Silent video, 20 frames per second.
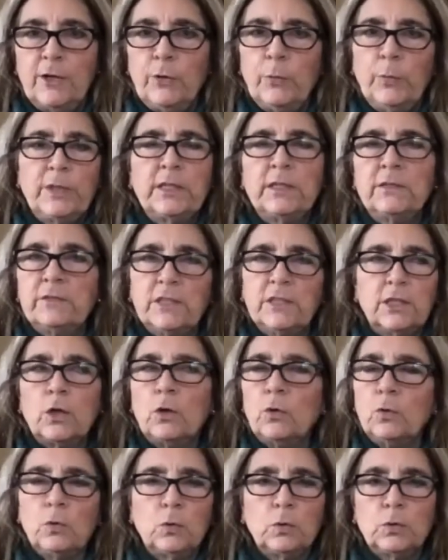We live in an
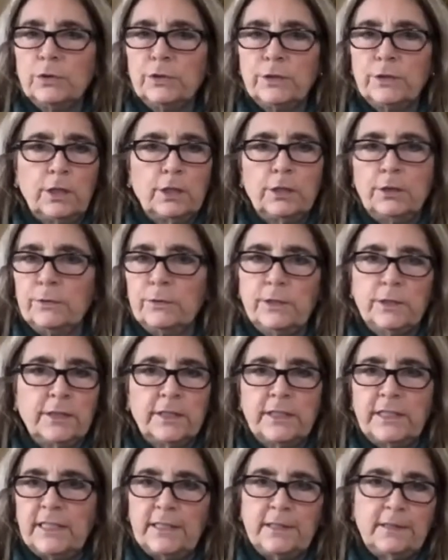old colonial
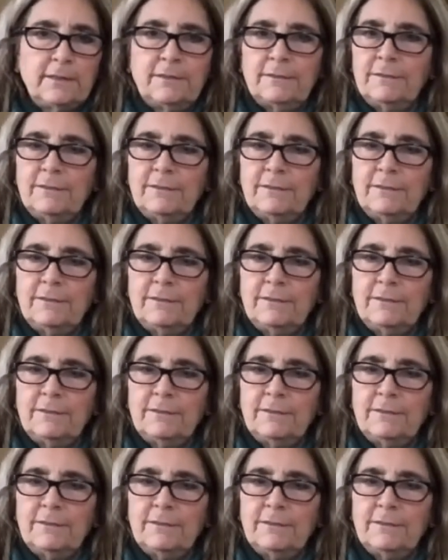that